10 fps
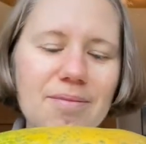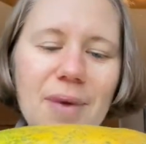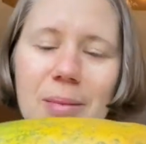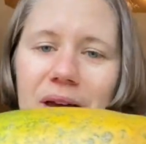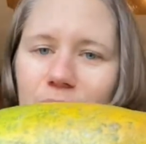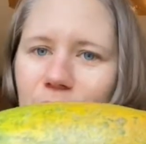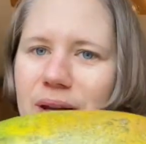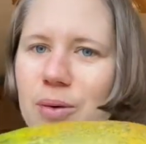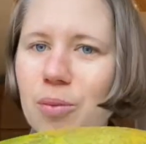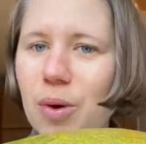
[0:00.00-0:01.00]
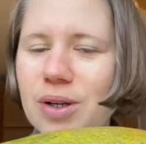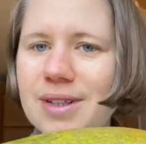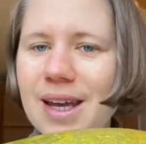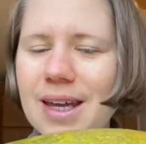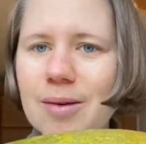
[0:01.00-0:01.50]
Maybe I'd wait 1
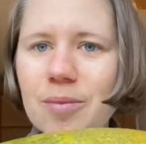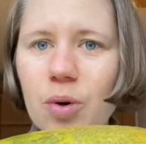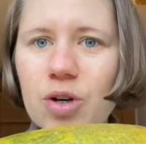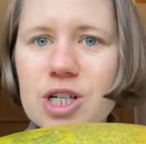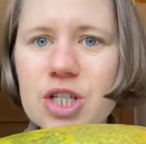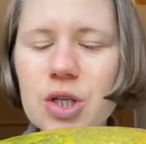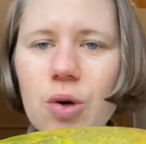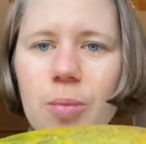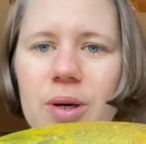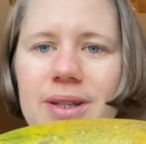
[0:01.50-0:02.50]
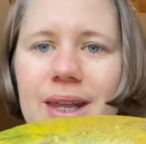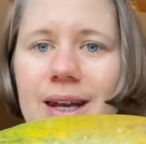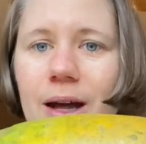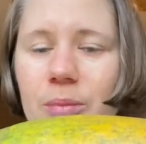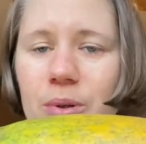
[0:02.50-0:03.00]
day or so, but then
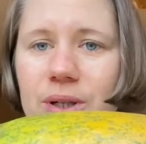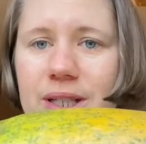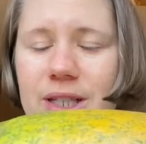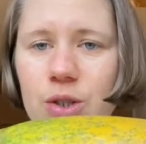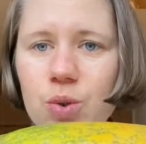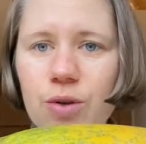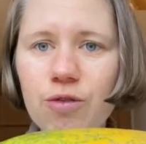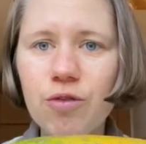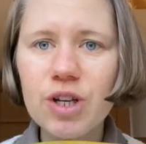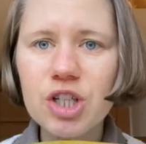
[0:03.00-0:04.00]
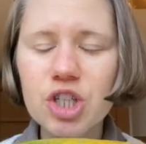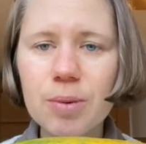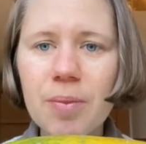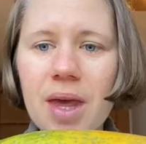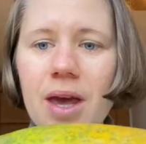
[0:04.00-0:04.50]
I'll put it into the fridge.
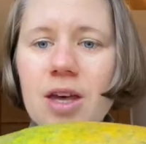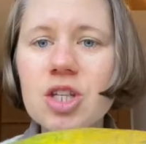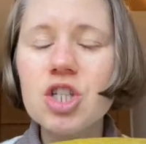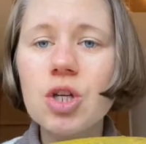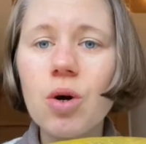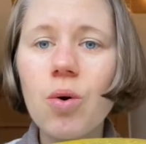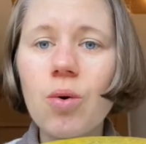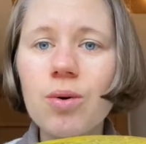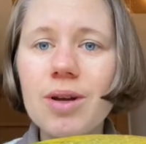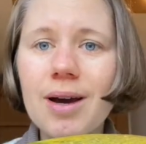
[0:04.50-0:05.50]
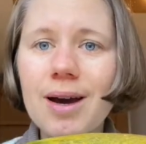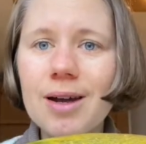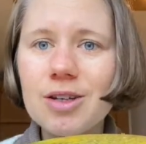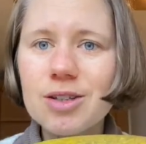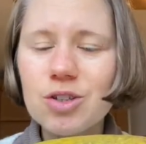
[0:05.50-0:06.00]
So
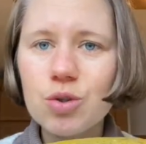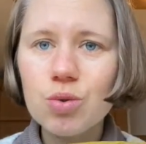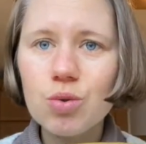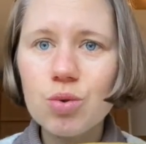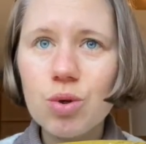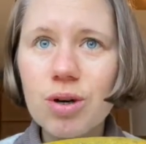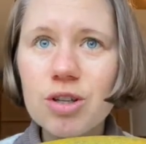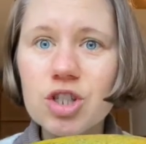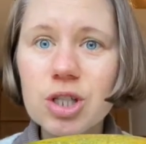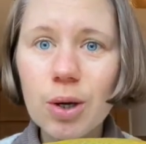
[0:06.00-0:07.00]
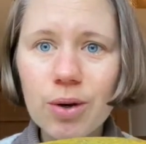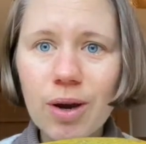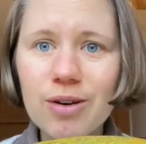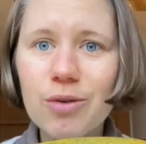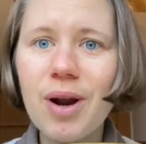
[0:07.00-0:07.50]
to slow
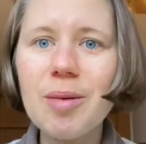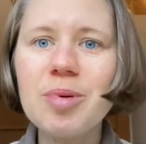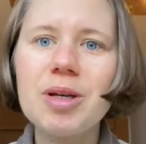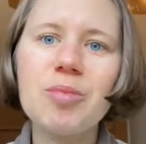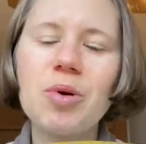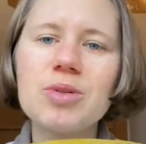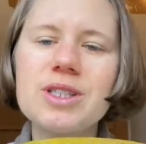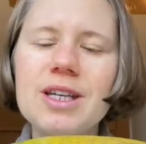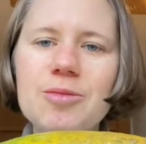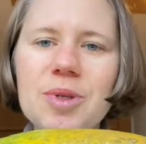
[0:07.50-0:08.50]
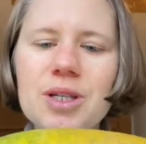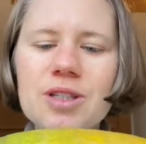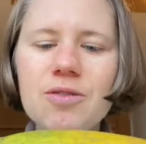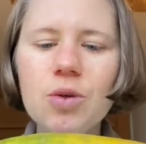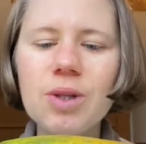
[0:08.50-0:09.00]
down the ripening process, because
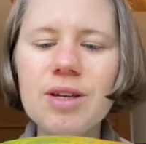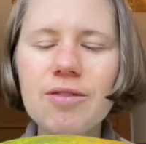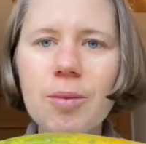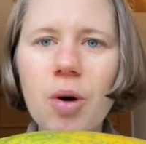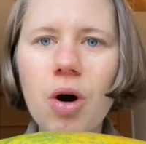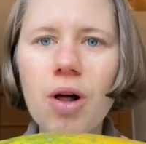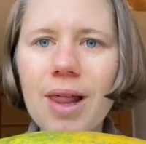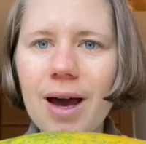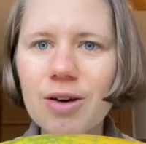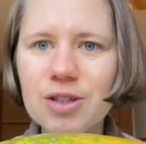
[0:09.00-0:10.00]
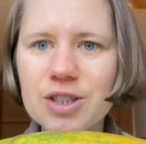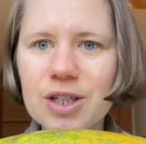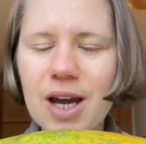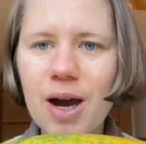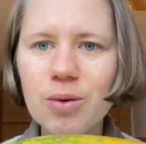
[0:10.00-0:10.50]
if you leave them all out on the
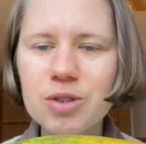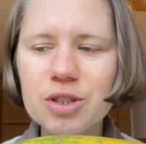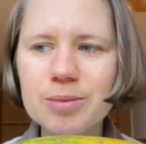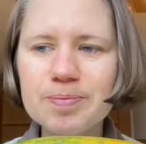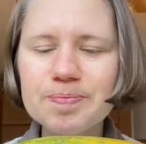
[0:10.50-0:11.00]
counter,